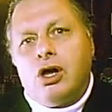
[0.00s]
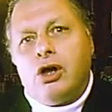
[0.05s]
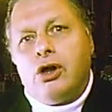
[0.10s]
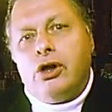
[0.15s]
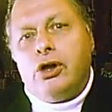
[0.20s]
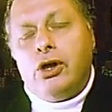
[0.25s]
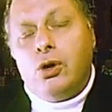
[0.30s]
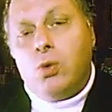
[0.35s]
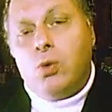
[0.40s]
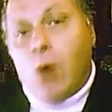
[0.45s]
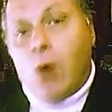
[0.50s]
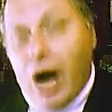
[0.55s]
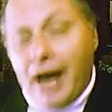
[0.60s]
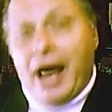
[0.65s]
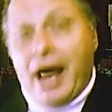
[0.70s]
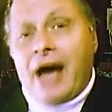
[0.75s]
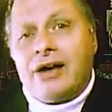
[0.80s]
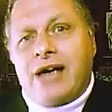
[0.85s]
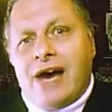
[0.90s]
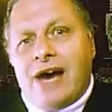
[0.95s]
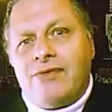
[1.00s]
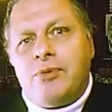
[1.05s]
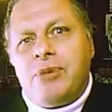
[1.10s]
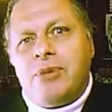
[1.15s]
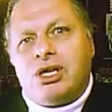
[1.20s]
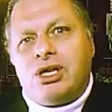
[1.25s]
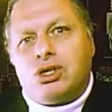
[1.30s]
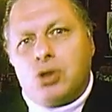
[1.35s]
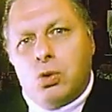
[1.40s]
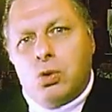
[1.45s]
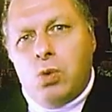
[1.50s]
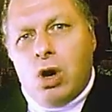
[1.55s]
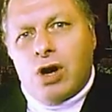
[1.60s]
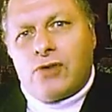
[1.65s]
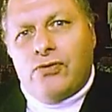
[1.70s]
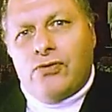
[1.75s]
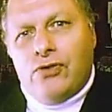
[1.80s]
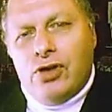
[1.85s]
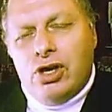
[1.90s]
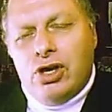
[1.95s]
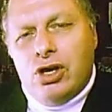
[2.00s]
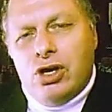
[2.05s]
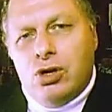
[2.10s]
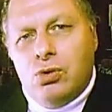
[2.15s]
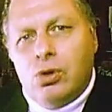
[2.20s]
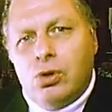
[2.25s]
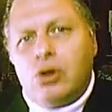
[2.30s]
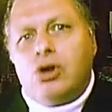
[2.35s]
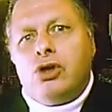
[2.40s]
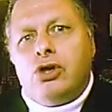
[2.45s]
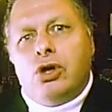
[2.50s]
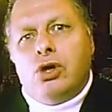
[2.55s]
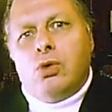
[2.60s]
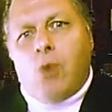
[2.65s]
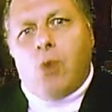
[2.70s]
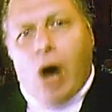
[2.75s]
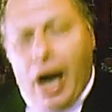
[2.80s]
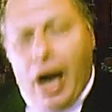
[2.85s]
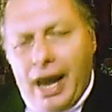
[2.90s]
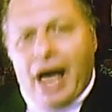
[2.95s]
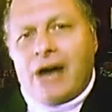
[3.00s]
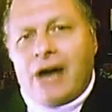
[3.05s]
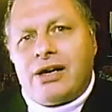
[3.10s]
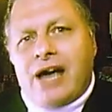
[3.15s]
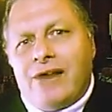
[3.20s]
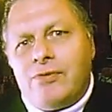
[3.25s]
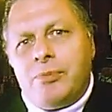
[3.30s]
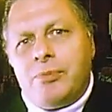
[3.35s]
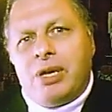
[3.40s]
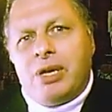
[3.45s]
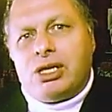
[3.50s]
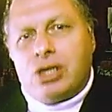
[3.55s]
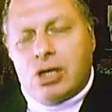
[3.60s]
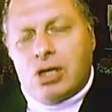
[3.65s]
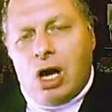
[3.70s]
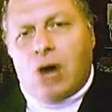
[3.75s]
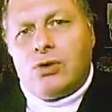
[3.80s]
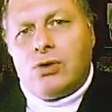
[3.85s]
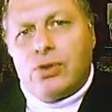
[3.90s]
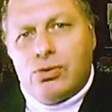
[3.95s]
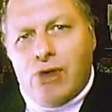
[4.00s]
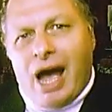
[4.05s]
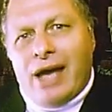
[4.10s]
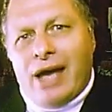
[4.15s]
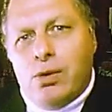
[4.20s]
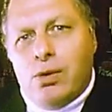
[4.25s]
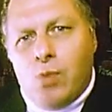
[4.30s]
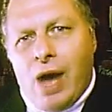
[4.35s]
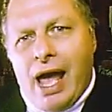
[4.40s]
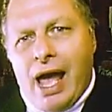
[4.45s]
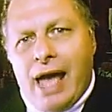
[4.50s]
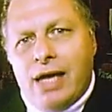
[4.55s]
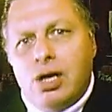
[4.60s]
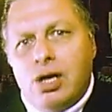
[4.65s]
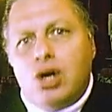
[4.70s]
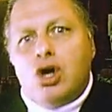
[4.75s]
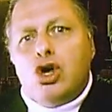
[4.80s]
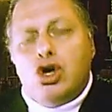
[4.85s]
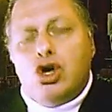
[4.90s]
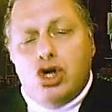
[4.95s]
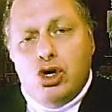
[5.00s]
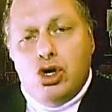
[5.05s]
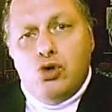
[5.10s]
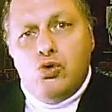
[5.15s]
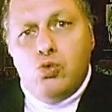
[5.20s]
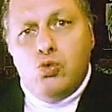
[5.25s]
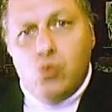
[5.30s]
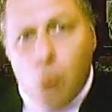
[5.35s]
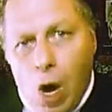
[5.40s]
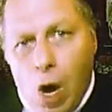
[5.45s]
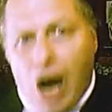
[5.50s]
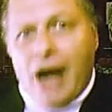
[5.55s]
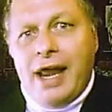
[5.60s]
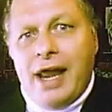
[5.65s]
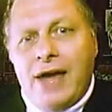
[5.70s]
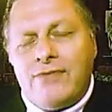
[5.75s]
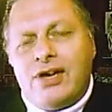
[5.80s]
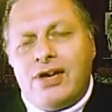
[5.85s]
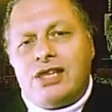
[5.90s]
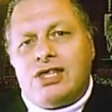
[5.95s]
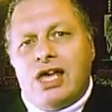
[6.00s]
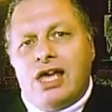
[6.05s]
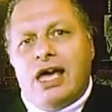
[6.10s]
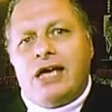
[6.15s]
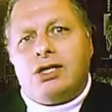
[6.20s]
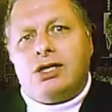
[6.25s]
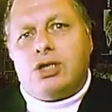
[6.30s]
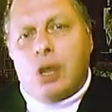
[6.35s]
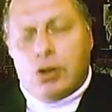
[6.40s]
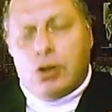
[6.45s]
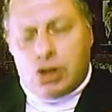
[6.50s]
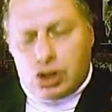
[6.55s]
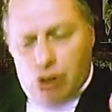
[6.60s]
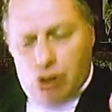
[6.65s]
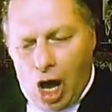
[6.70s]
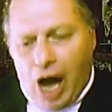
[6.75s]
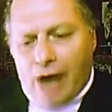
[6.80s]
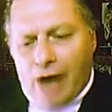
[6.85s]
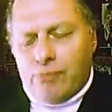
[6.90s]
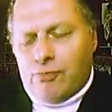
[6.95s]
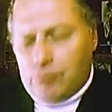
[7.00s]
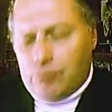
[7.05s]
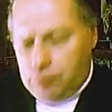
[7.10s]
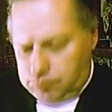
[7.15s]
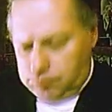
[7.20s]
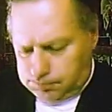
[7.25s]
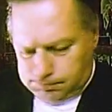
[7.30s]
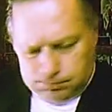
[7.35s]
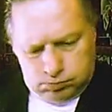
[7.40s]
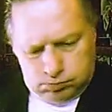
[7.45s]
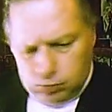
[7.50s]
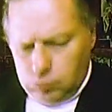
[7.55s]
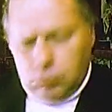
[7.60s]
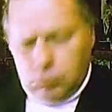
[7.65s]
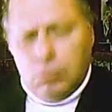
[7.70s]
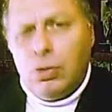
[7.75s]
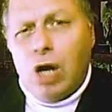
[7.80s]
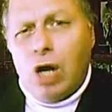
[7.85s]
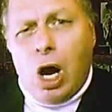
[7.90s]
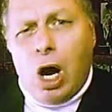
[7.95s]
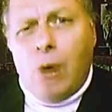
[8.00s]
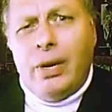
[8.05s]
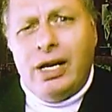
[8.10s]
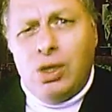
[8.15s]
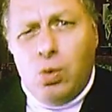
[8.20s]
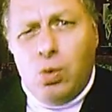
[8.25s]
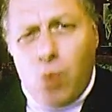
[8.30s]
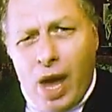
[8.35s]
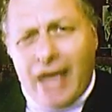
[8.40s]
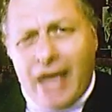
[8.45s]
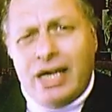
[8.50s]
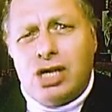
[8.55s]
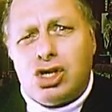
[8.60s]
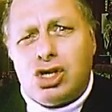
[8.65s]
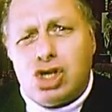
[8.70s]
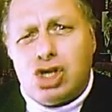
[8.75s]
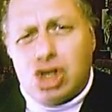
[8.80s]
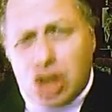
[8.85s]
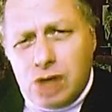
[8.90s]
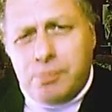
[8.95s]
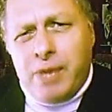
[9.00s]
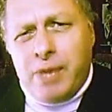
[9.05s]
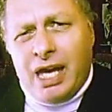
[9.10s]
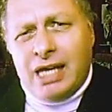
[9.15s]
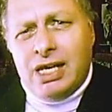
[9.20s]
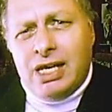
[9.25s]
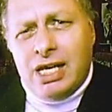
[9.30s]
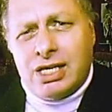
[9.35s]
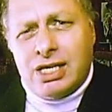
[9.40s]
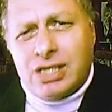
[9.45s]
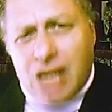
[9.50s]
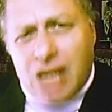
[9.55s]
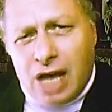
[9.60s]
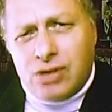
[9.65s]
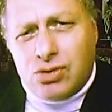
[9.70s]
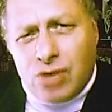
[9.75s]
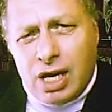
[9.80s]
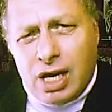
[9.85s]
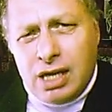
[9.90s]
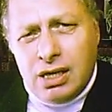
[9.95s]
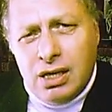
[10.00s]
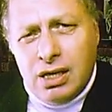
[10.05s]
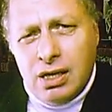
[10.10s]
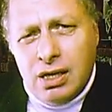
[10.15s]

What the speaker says: You want our government to work for you? You want our government to go the right way? You want everything to start going the way it should be in this country?